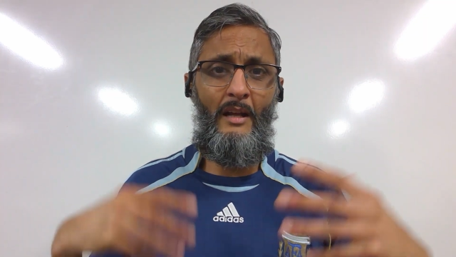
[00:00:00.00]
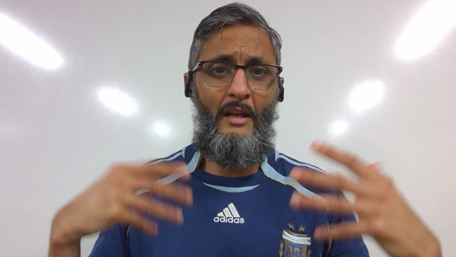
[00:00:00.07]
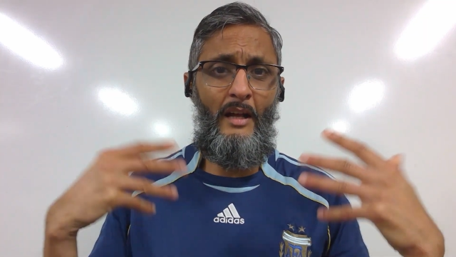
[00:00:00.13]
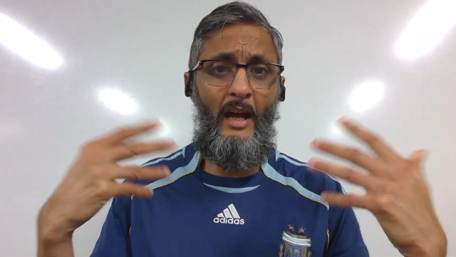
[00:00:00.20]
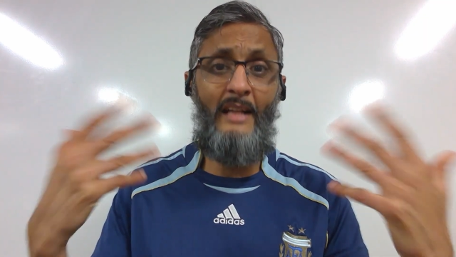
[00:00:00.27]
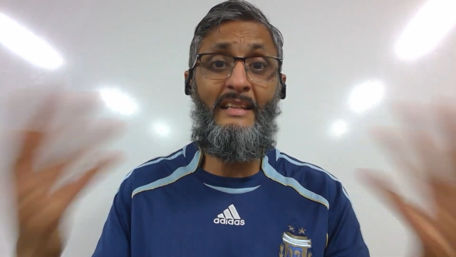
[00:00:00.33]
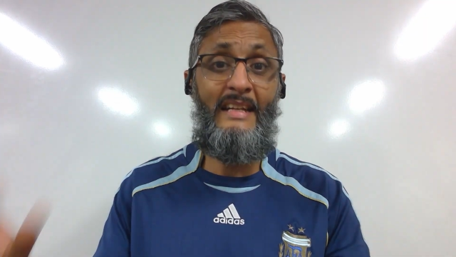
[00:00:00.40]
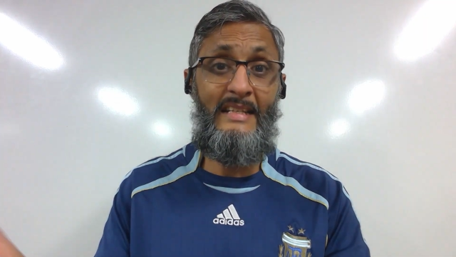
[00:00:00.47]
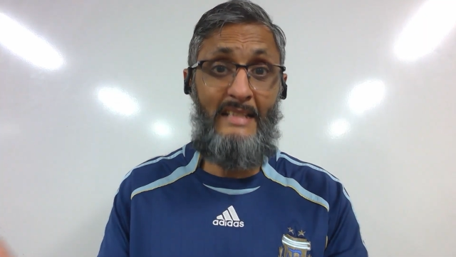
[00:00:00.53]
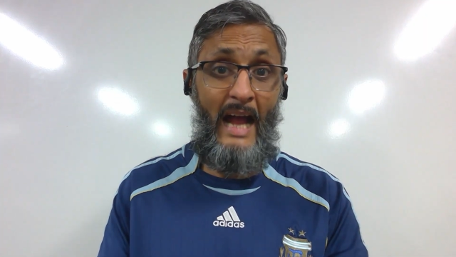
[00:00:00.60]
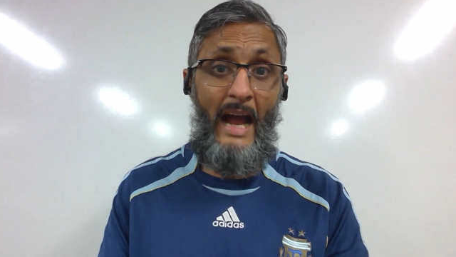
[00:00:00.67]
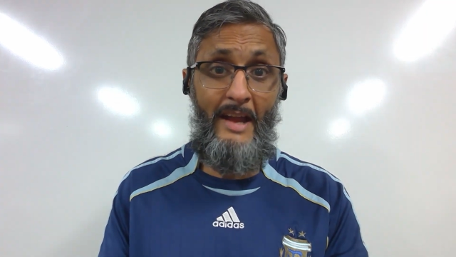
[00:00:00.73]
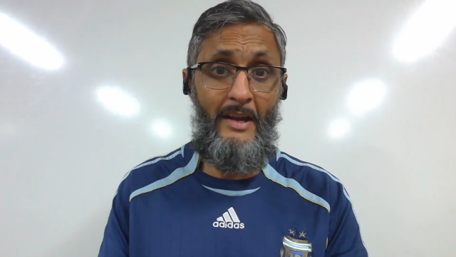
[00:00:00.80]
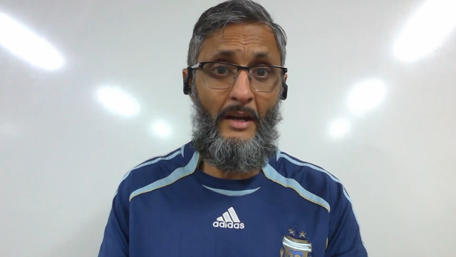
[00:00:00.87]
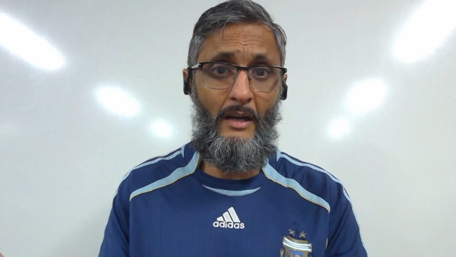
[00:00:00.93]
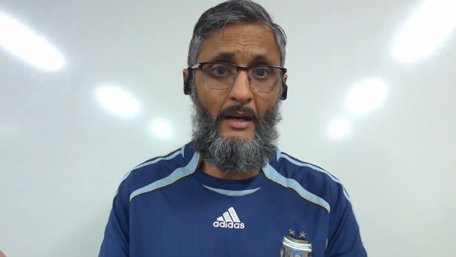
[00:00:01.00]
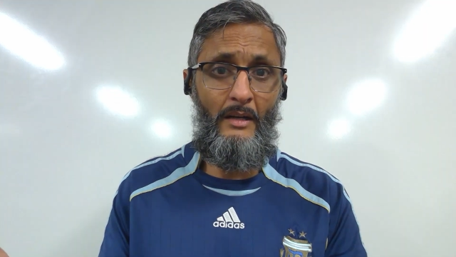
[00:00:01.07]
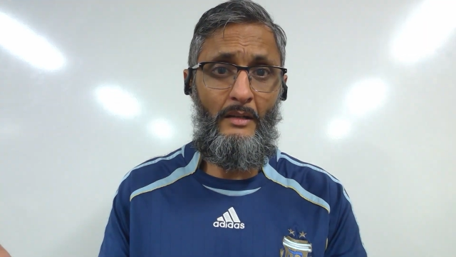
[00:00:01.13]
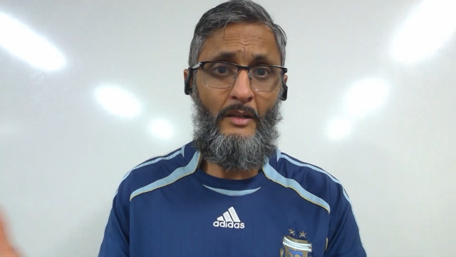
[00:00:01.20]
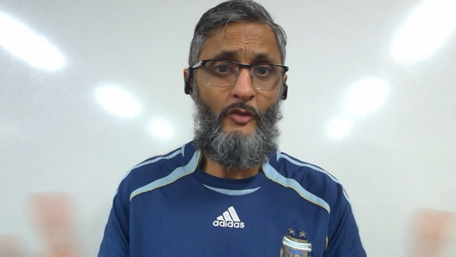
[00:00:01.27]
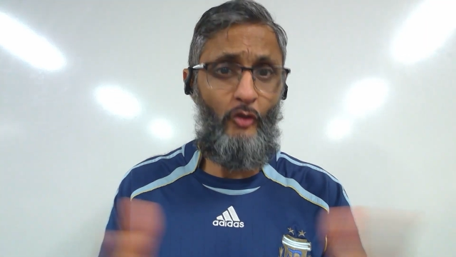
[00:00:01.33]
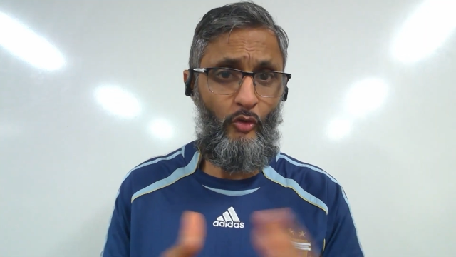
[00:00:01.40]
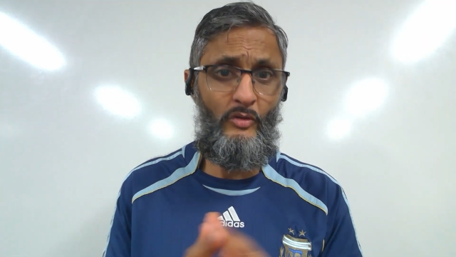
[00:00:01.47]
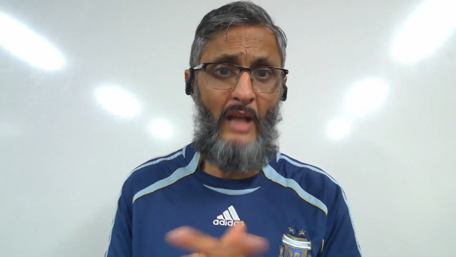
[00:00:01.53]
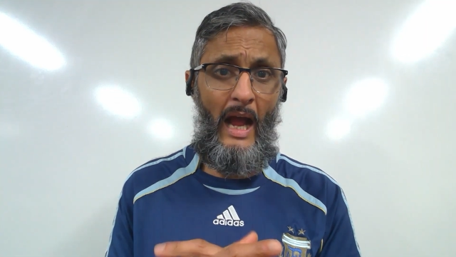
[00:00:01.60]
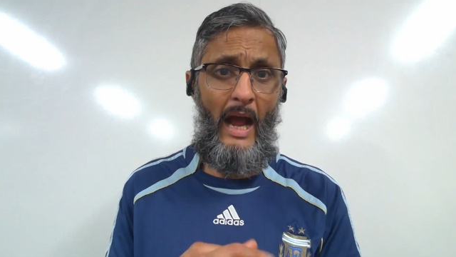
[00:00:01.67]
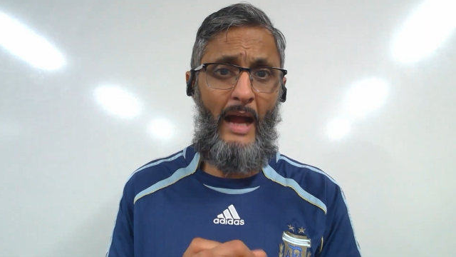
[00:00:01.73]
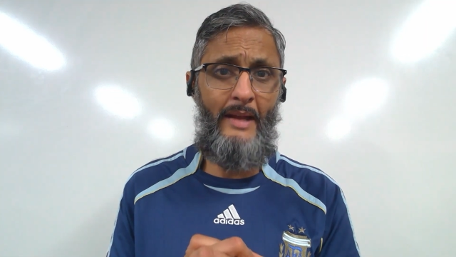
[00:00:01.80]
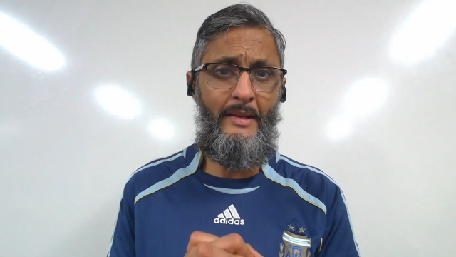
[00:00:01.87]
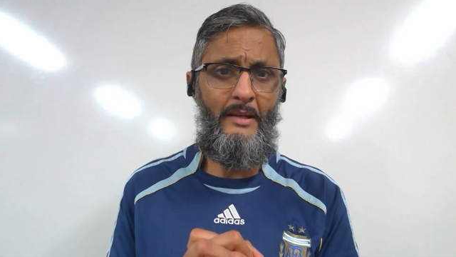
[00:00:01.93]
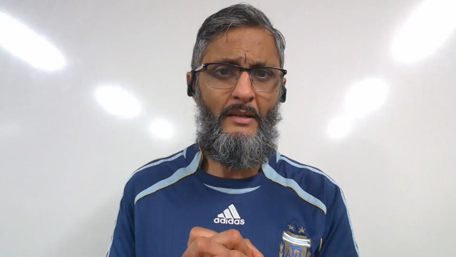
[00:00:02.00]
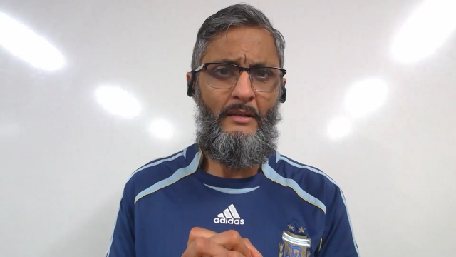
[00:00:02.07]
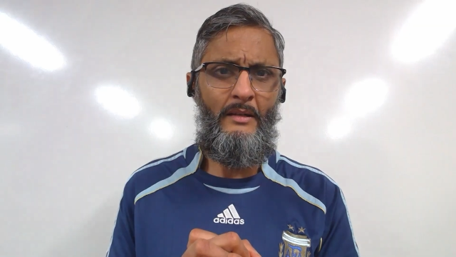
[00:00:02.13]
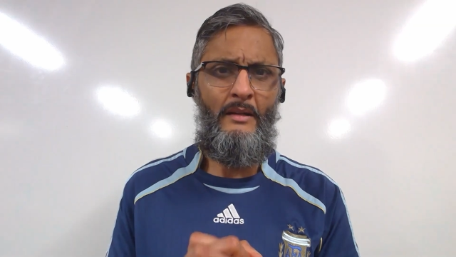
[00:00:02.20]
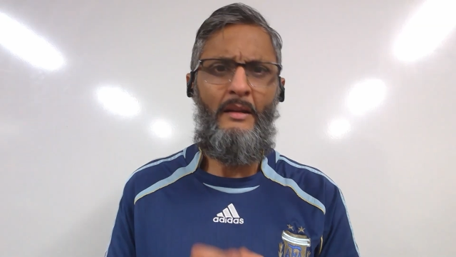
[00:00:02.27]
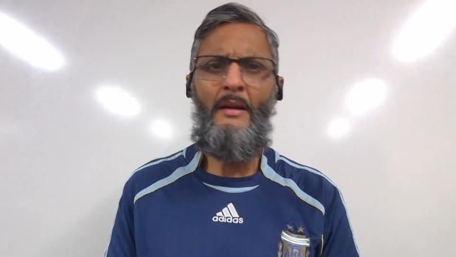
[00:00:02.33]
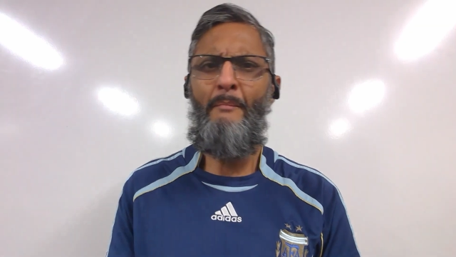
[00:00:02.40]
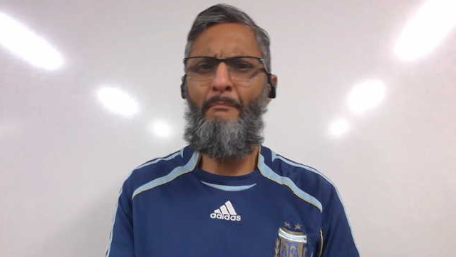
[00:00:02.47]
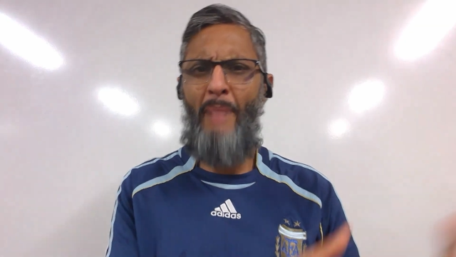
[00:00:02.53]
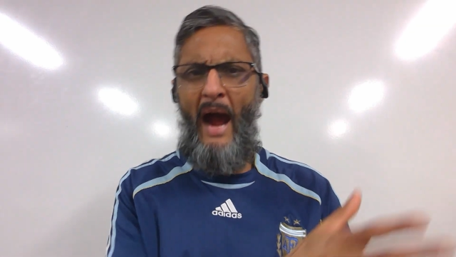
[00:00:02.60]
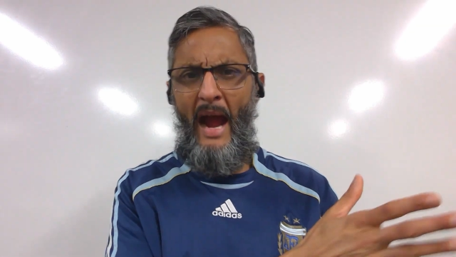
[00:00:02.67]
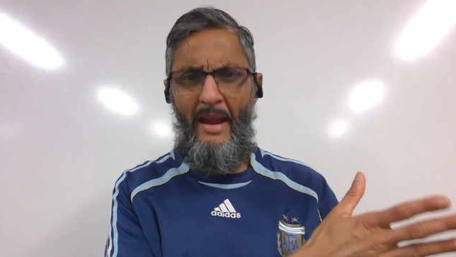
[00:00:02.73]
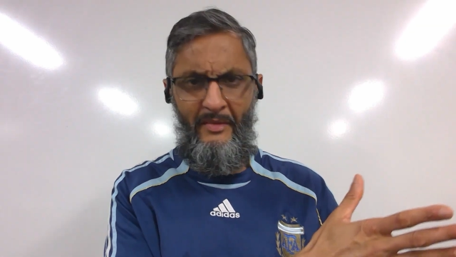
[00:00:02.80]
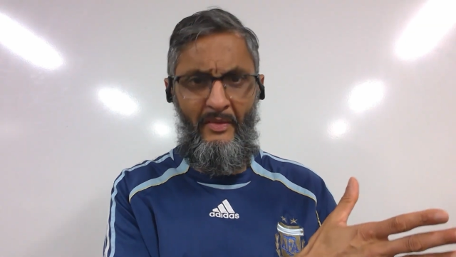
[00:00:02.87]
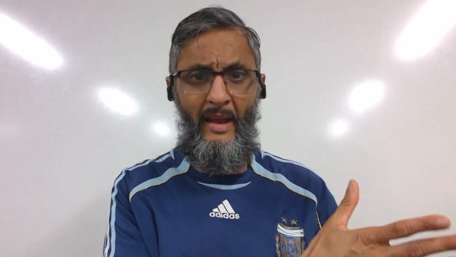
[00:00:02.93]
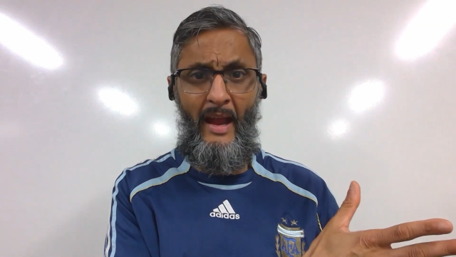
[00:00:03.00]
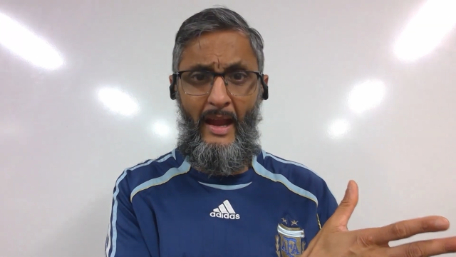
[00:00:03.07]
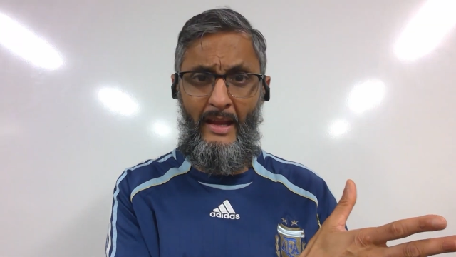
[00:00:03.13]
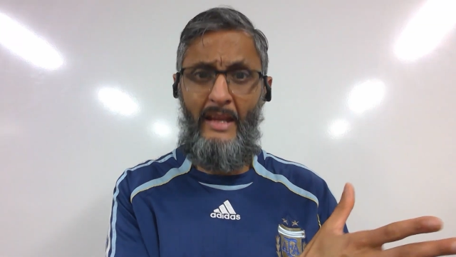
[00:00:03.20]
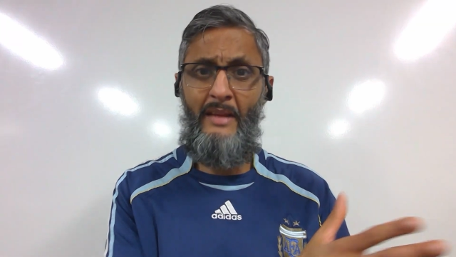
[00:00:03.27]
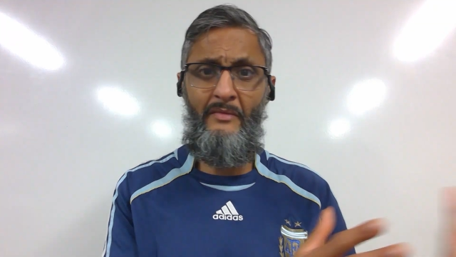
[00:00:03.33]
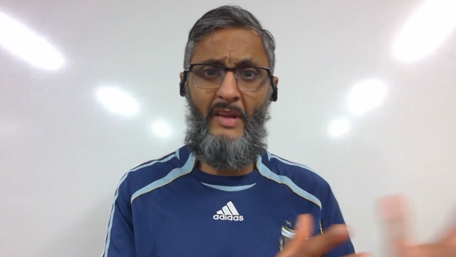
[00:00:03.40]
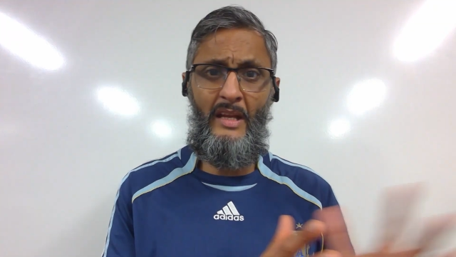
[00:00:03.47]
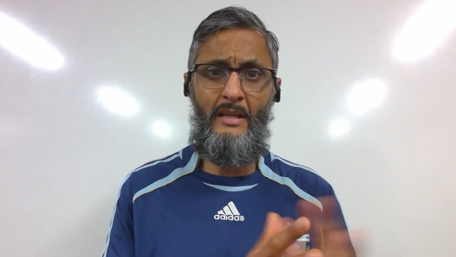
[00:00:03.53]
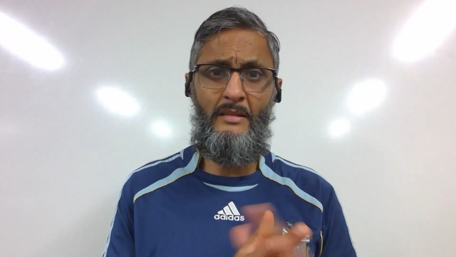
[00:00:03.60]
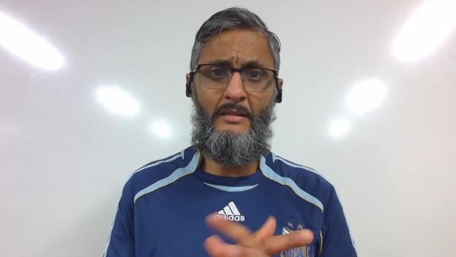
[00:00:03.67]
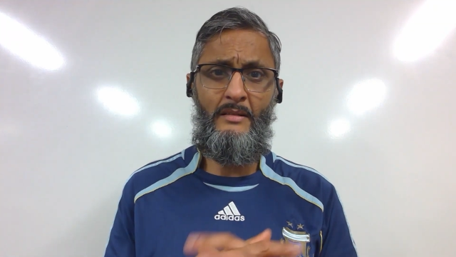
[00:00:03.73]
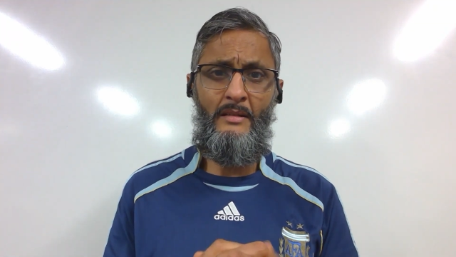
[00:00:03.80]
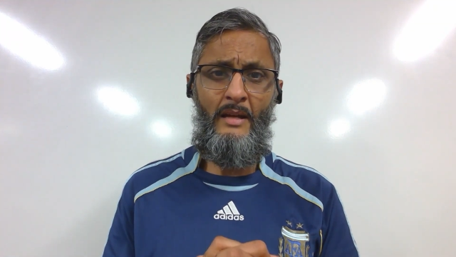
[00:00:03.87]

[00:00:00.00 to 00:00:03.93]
desire to die, buy their EVs.